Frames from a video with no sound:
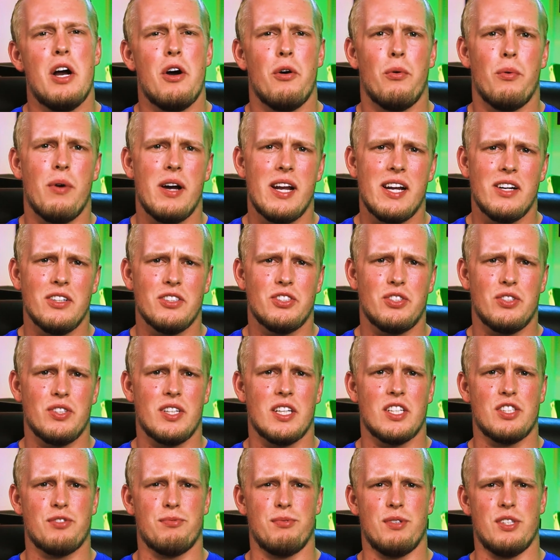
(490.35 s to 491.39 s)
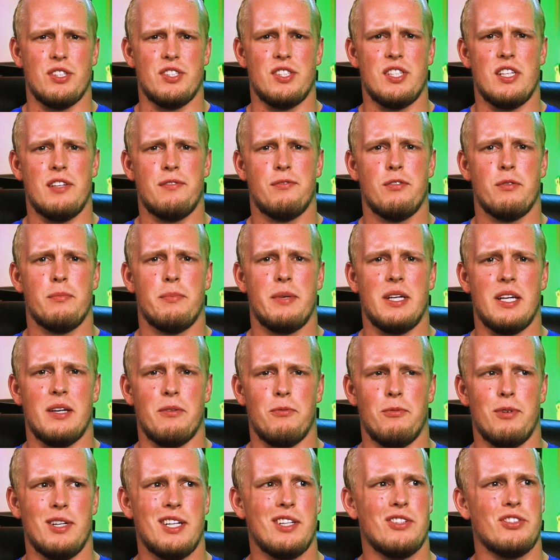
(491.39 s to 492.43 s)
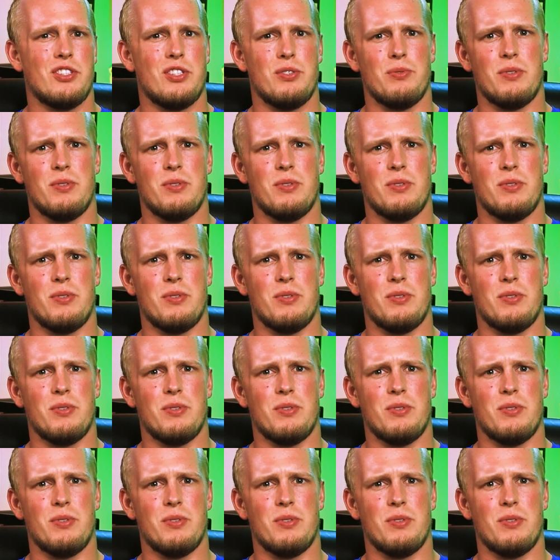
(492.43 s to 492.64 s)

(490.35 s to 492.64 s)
what else you guys want to see from me and what else